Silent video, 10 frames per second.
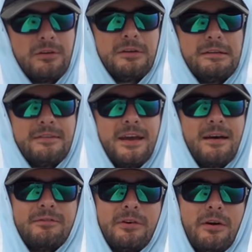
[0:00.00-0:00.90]
good to see
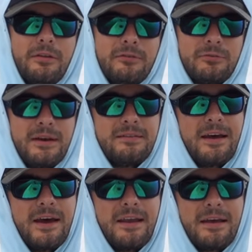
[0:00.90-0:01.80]
after all this red
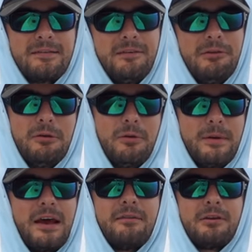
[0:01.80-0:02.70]
tide activity we've
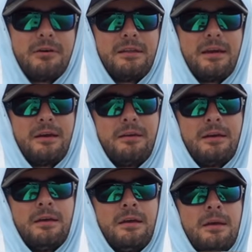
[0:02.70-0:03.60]
been having around the
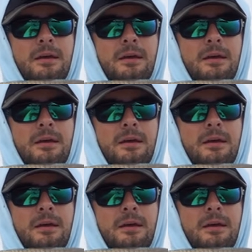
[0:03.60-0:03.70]
area